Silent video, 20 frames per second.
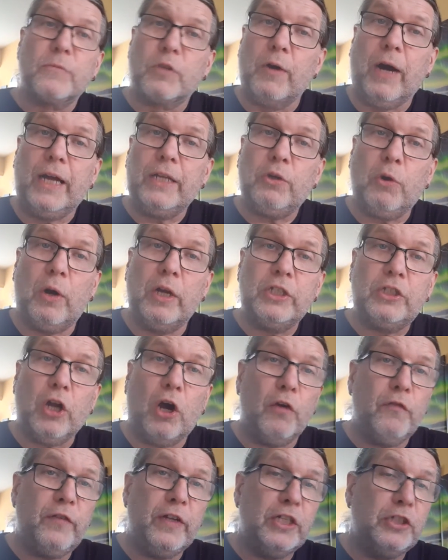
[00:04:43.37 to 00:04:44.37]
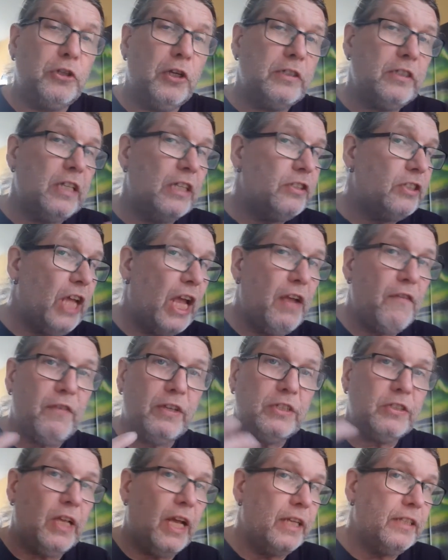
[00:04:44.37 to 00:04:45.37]
right? Or I feel just as safe
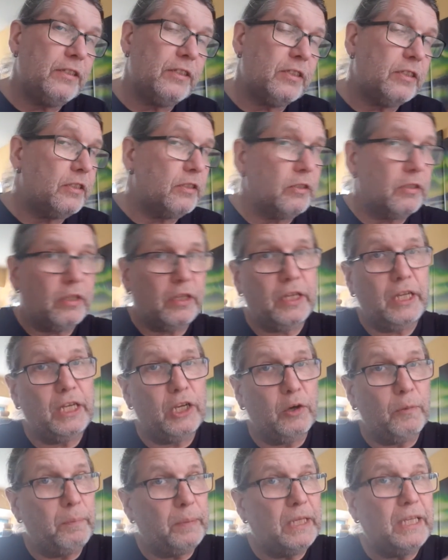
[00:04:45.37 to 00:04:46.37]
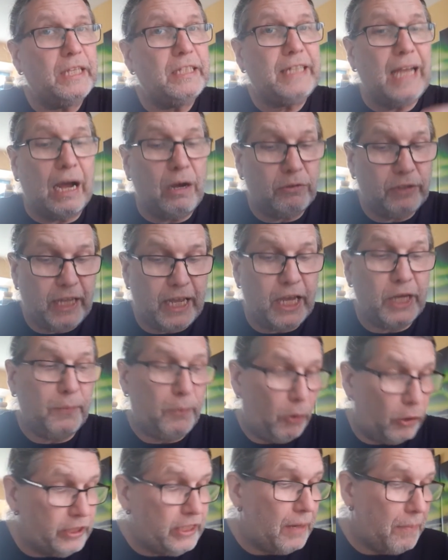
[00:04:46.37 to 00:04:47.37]
as you know, being down there. The
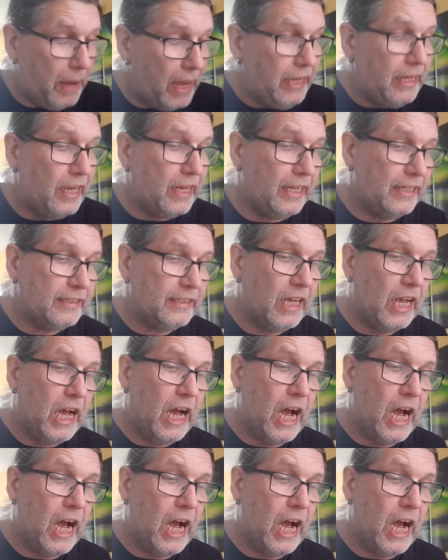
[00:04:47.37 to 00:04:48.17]
point they're making is,